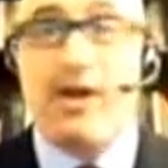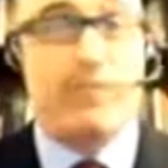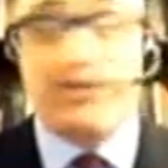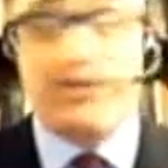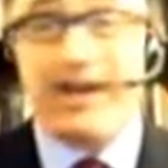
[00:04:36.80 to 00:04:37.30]

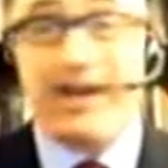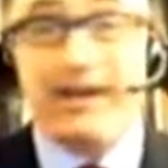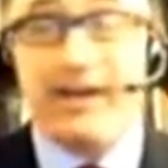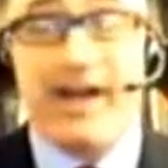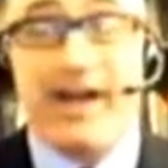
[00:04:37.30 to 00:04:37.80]
but
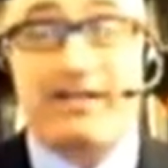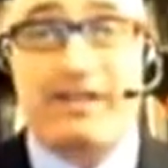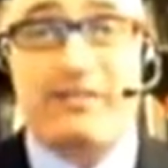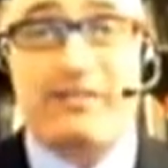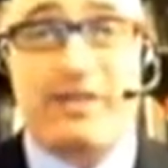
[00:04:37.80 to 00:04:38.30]
China
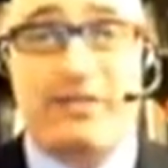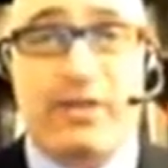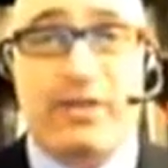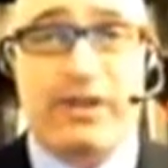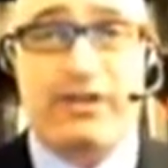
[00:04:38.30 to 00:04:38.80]
hasn't expressed a
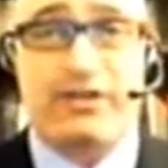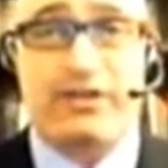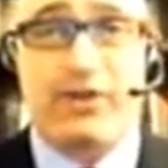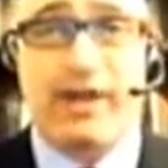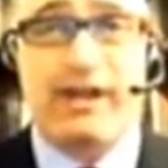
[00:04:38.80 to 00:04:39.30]
willingness to
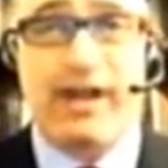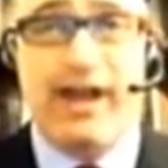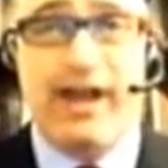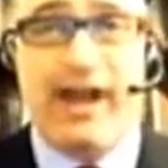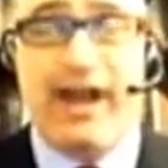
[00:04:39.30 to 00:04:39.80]
join it.
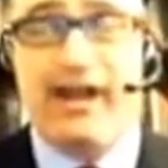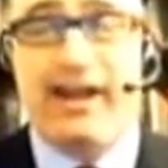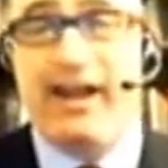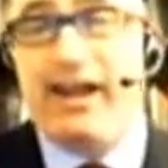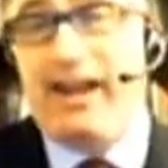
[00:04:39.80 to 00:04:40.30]

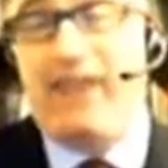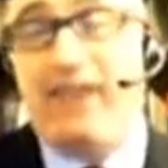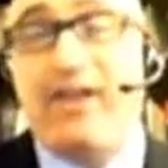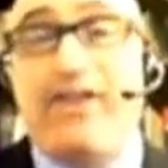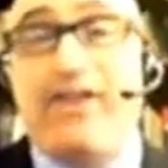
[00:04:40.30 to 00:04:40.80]
And
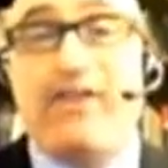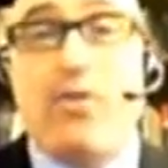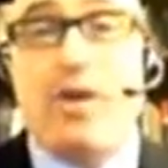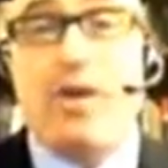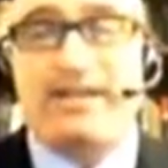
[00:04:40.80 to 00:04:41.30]
even if
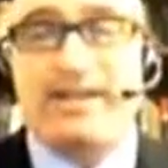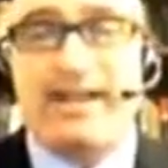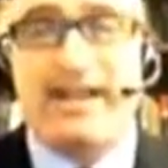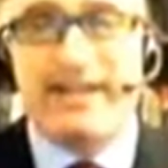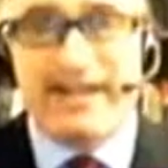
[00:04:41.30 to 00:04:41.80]
everyone
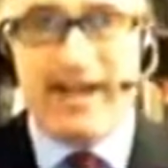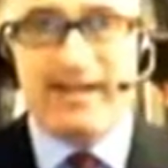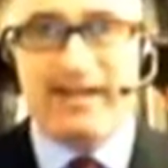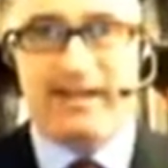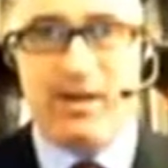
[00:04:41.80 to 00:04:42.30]
said
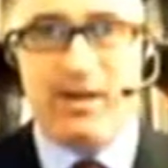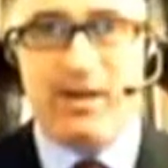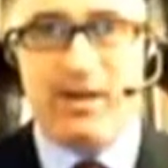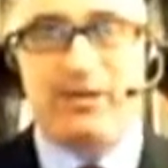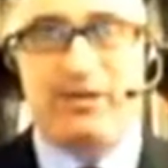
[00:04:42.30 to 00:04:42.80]
today that they
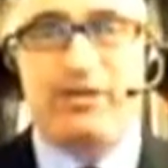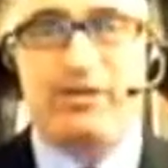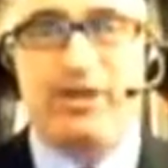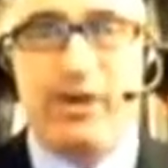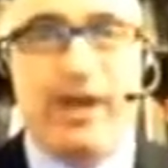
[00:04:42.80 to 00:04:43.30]
wanted to
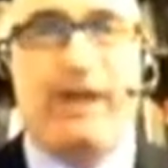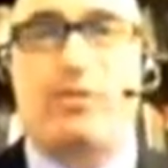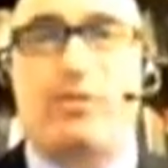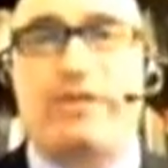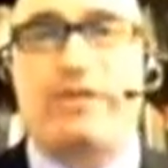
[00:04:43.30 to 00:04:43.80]
do so,
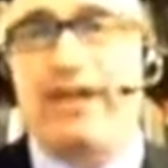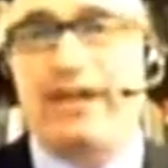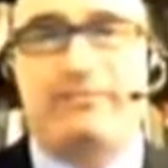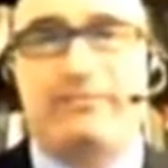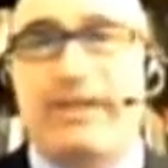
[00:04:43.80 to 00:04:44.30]
it would
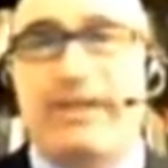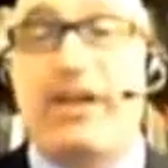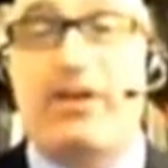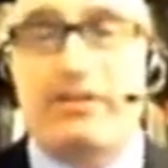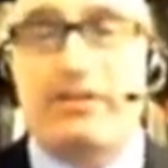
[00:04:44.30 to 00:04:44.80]
take
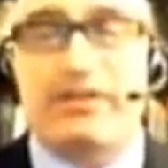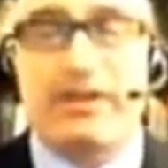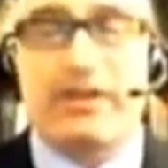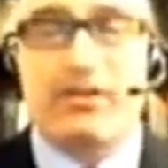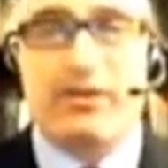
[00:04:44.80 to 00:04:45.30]

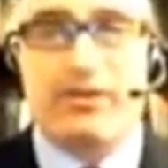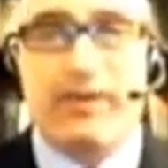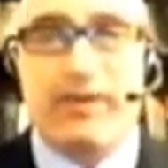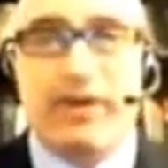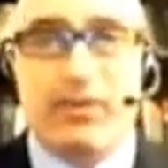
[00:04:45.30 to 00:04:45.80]
years in order
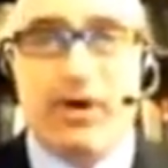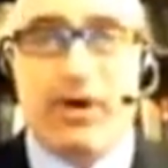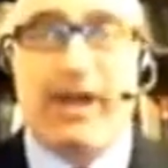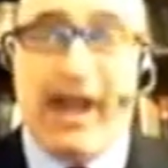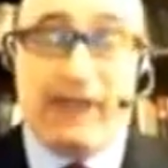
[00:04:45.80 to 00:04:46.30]
to make it
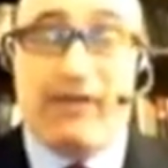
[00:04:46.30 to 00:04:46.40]
work. And